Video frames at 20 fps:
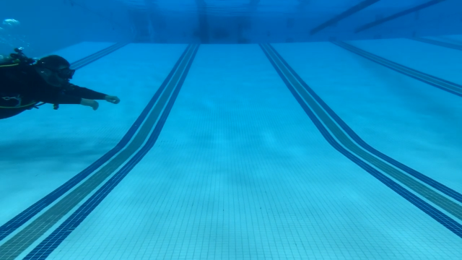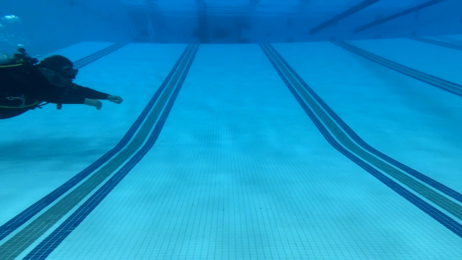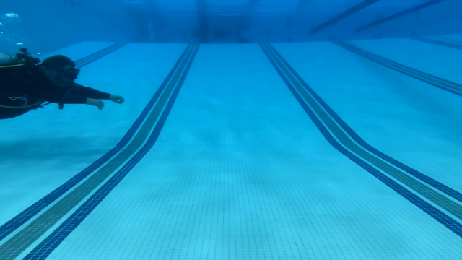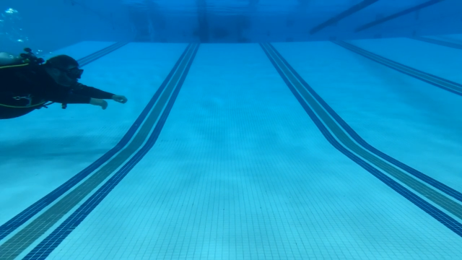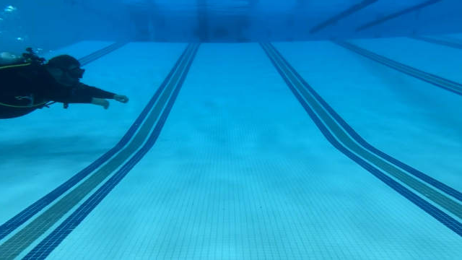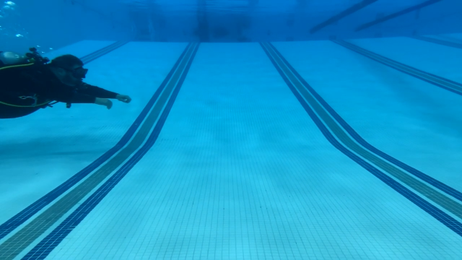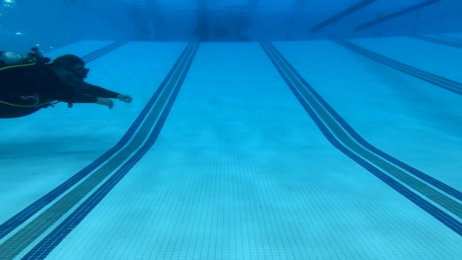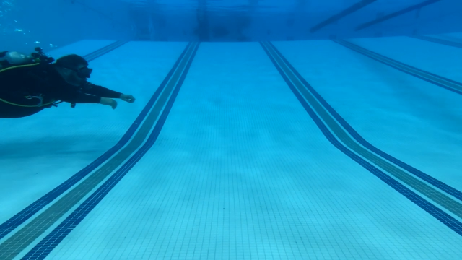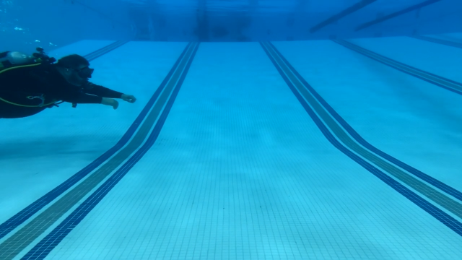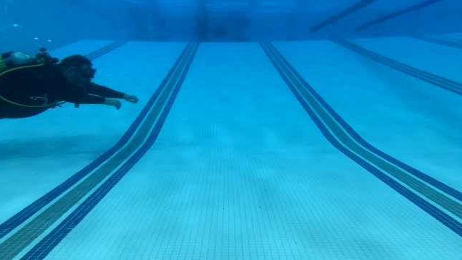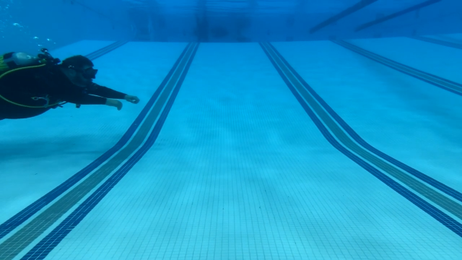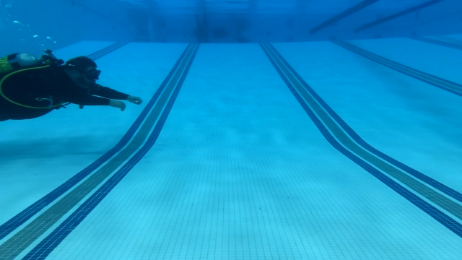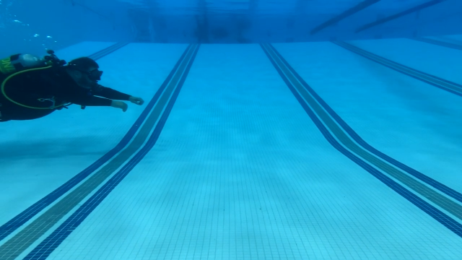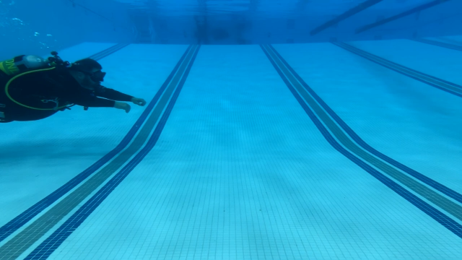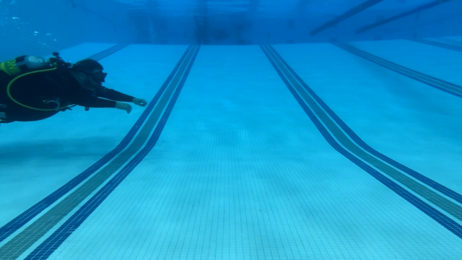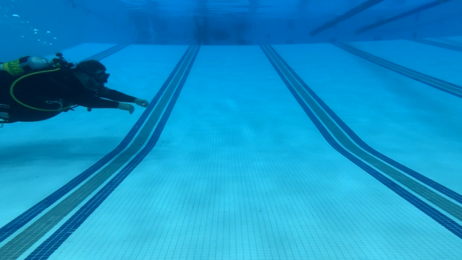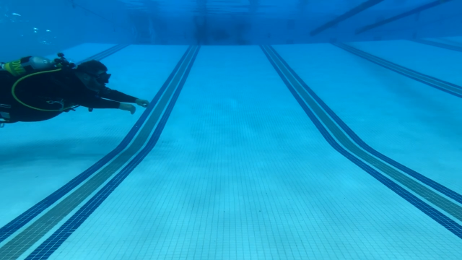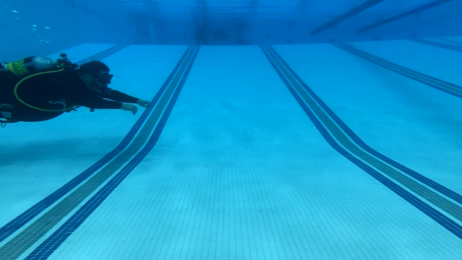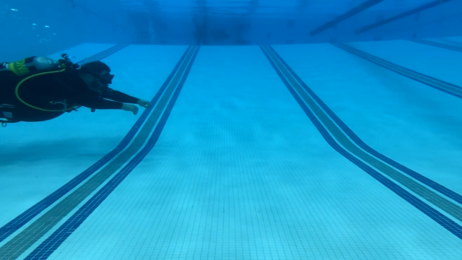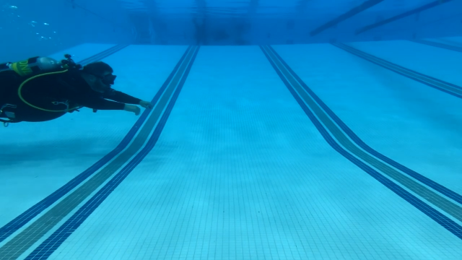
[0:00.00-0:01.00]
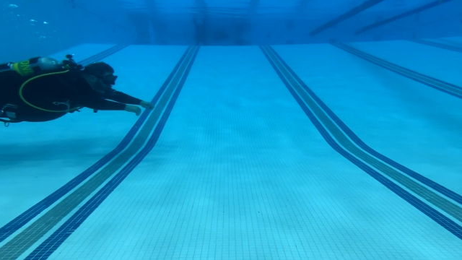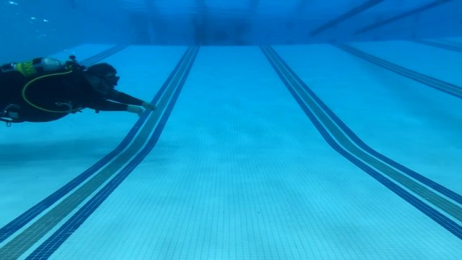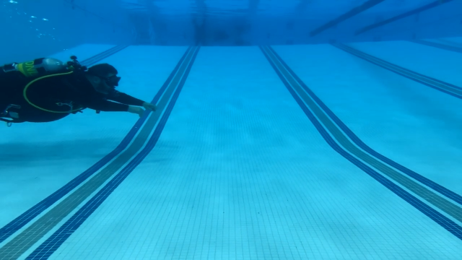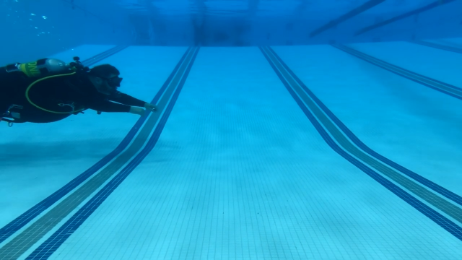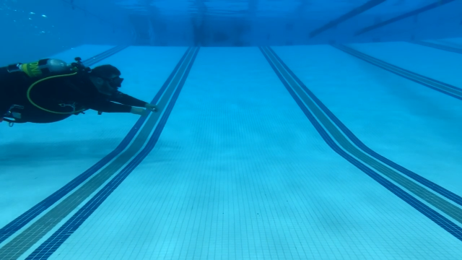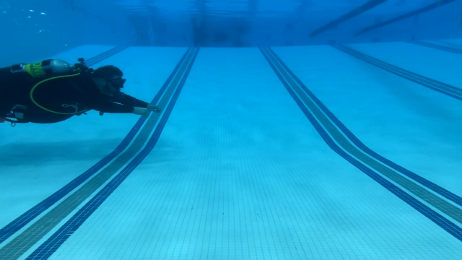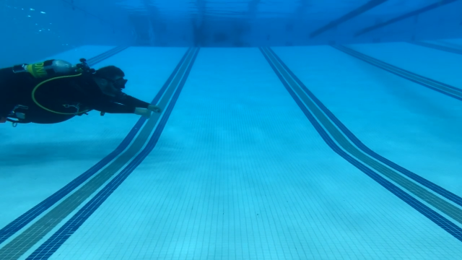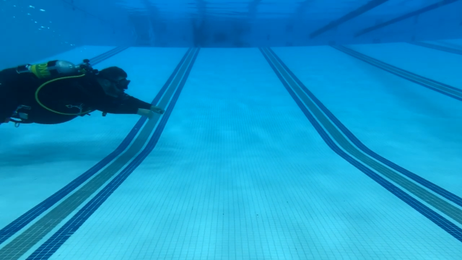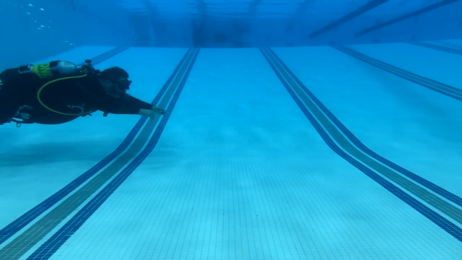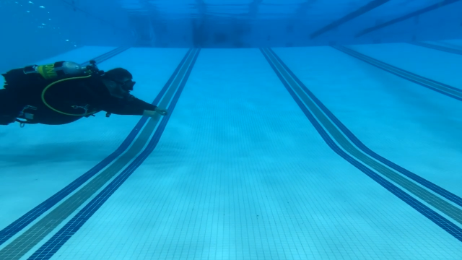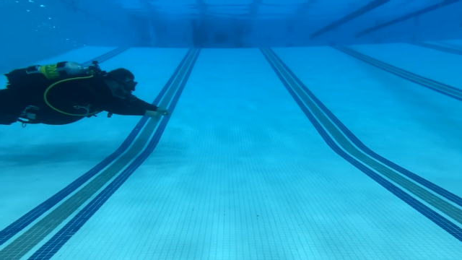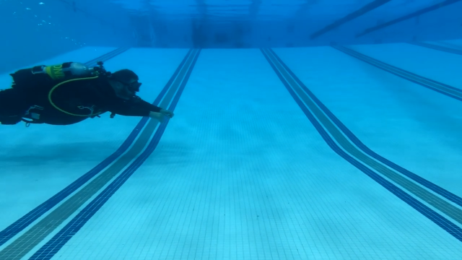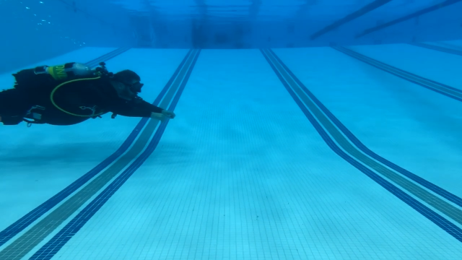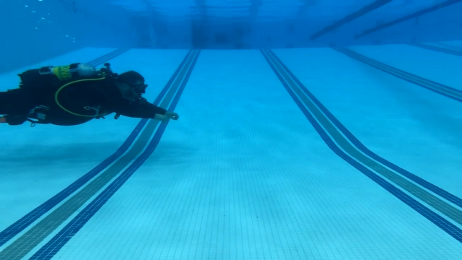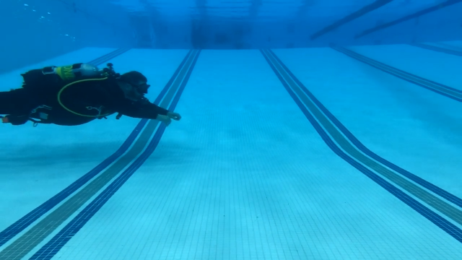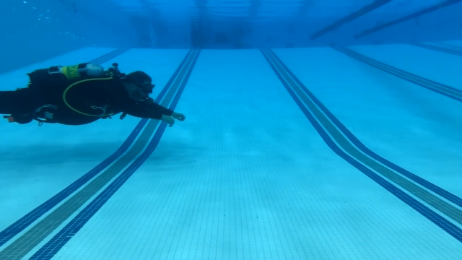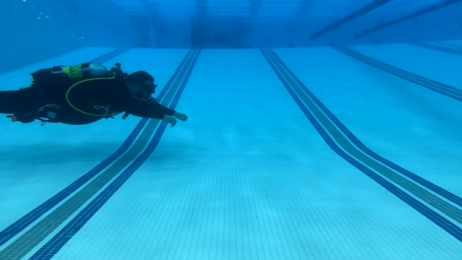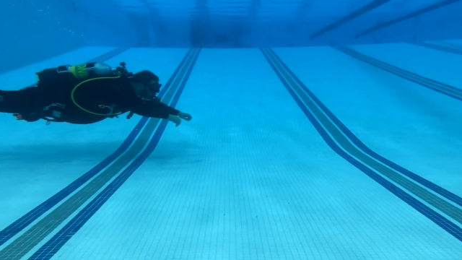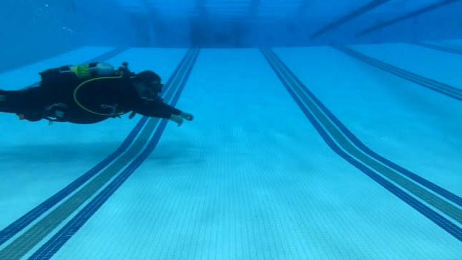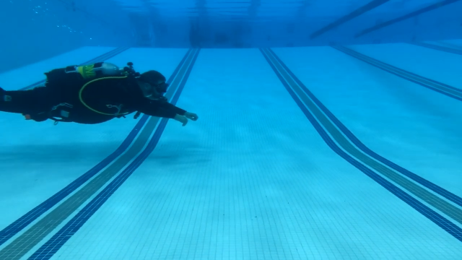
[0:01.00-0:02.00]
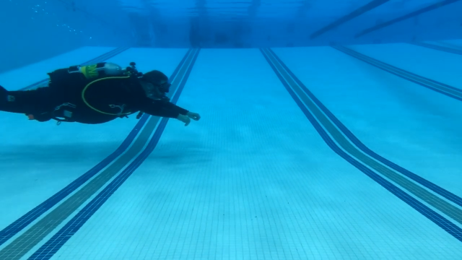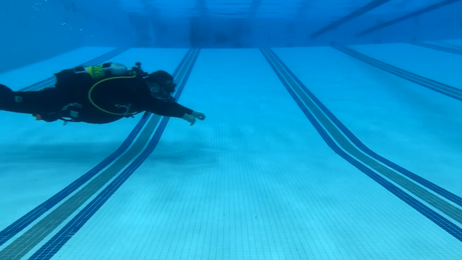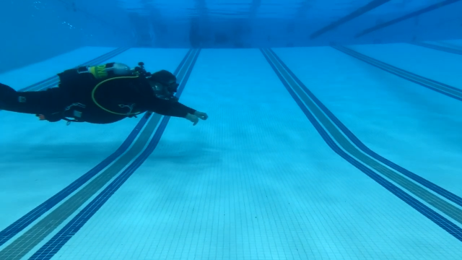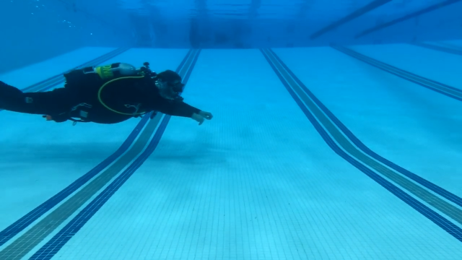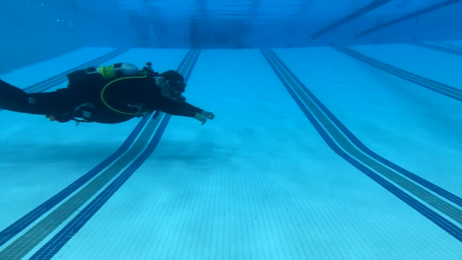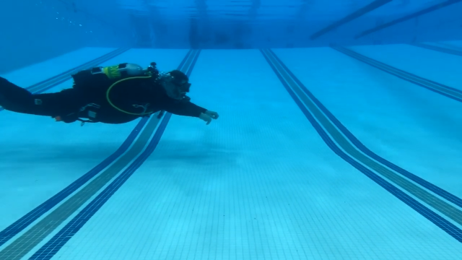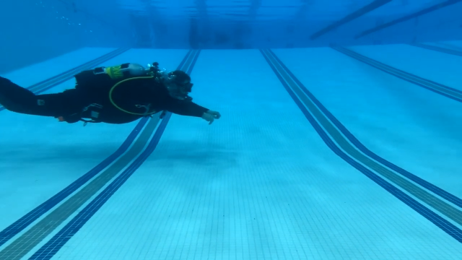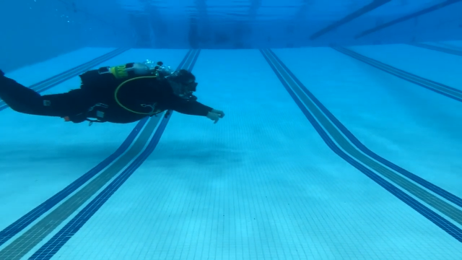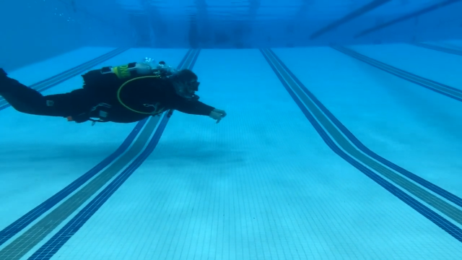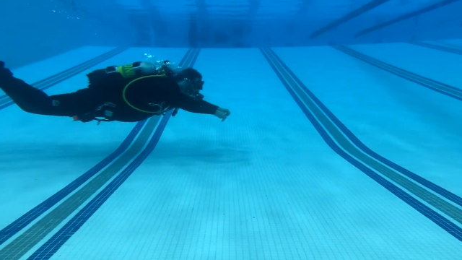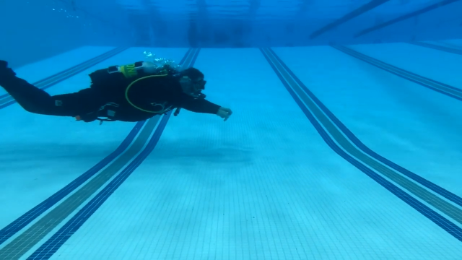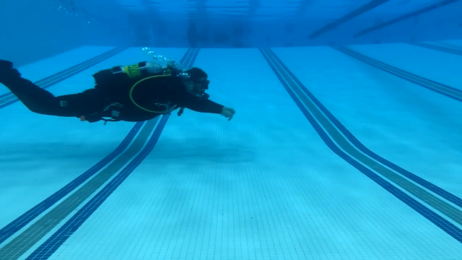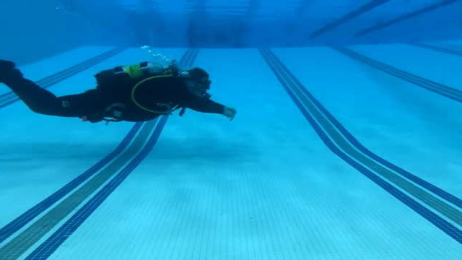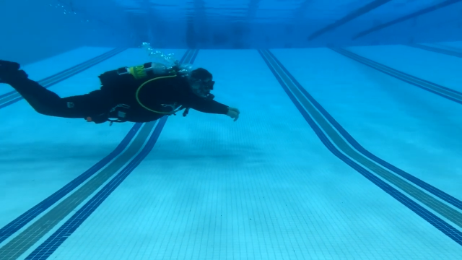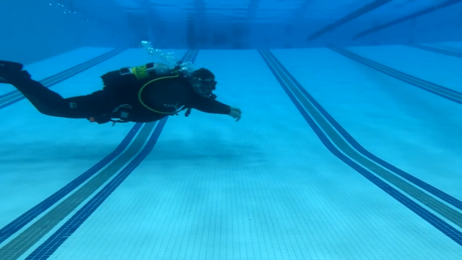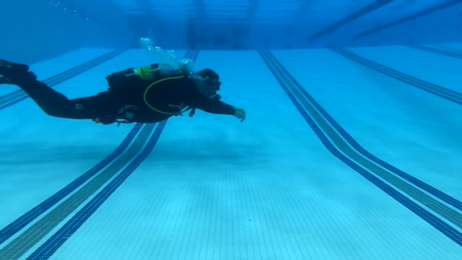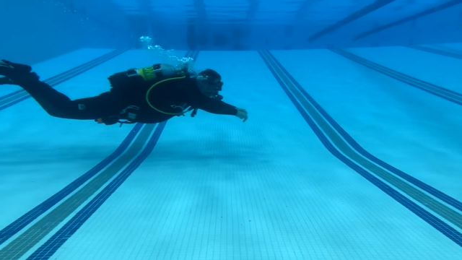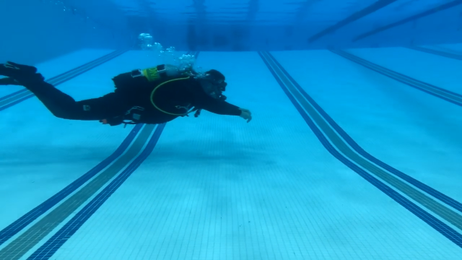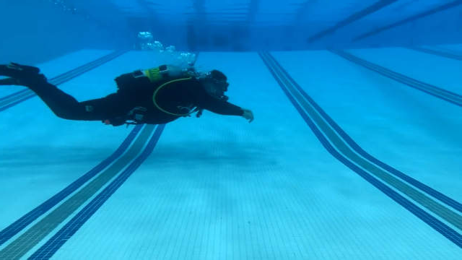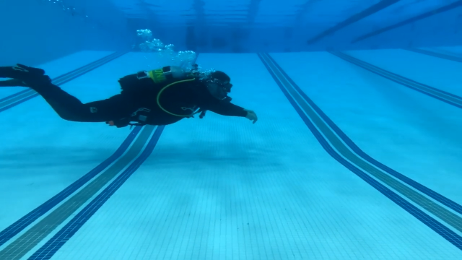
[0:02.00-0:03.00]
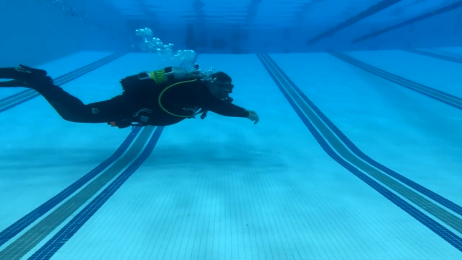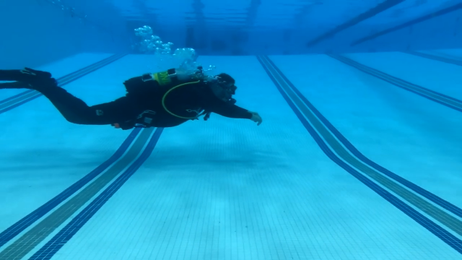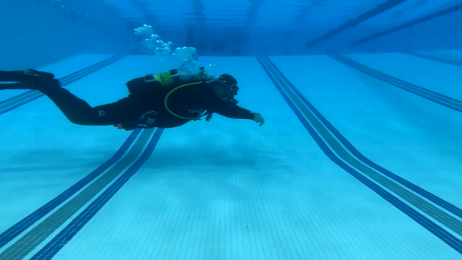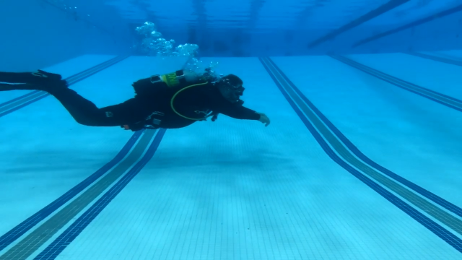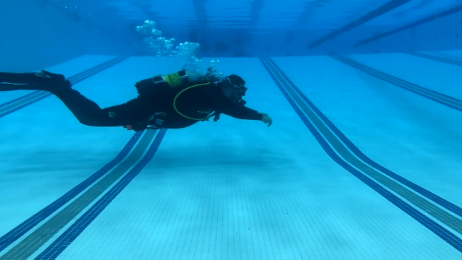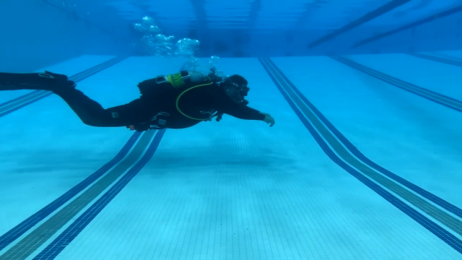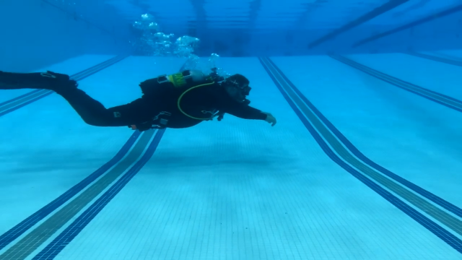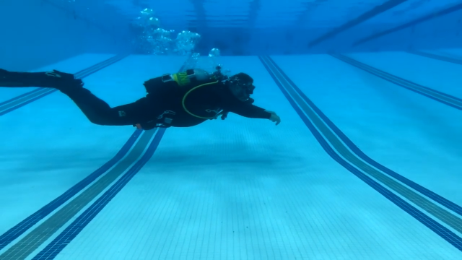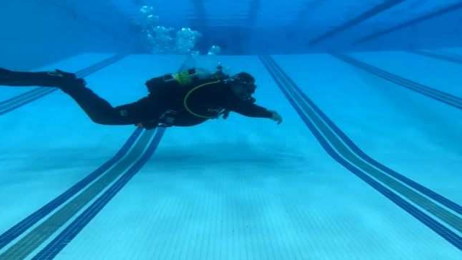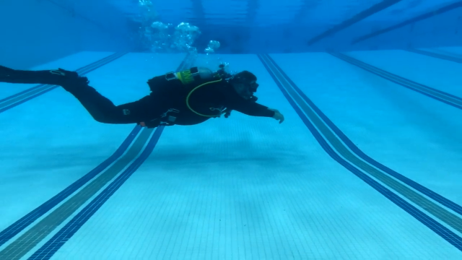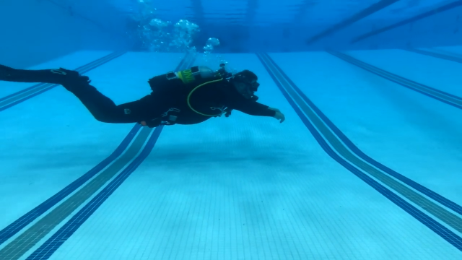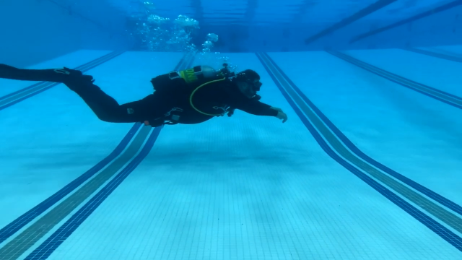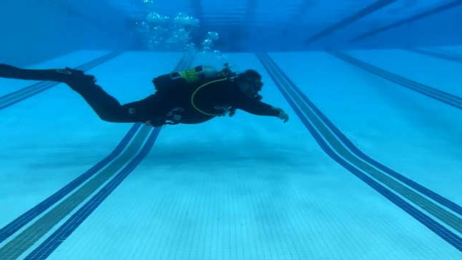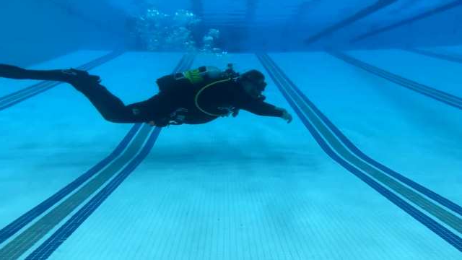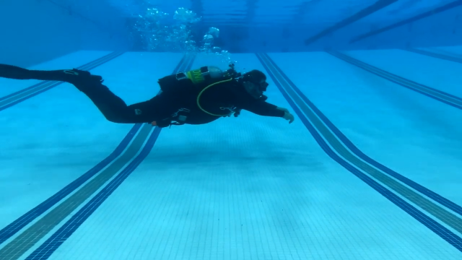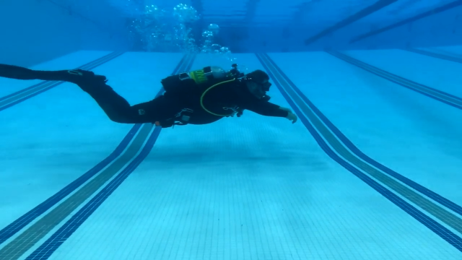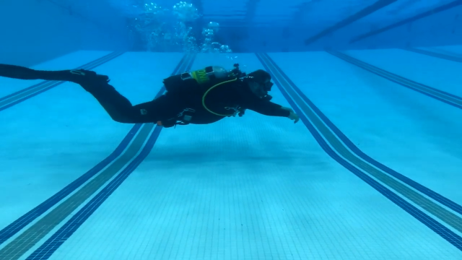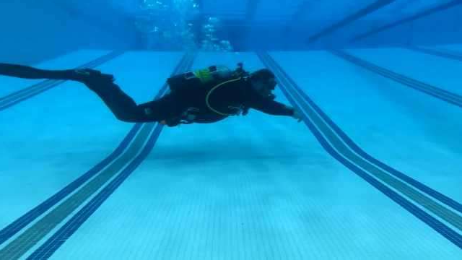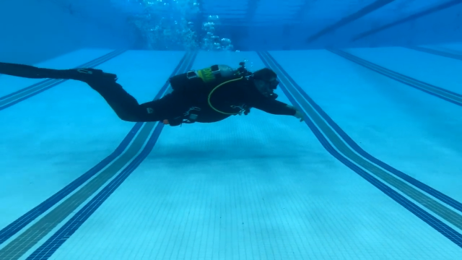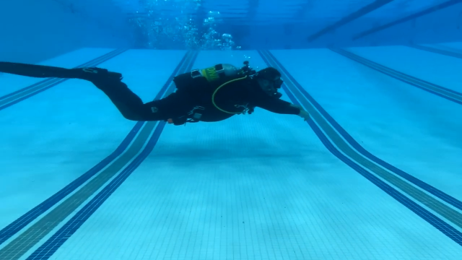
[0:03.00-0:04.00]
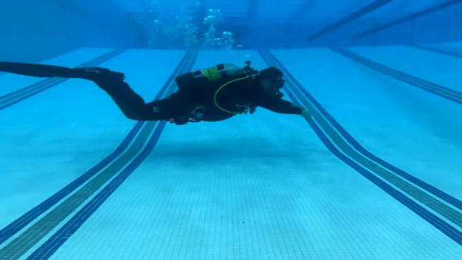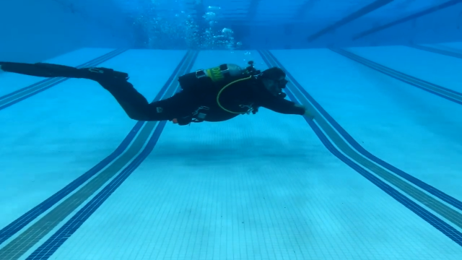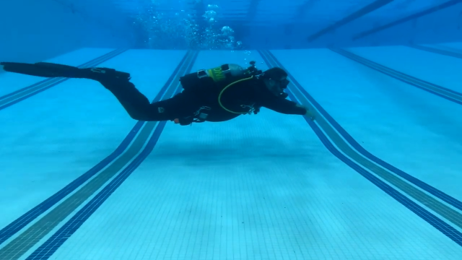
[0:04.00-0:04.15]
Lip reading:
Nobody's mouth can be seen.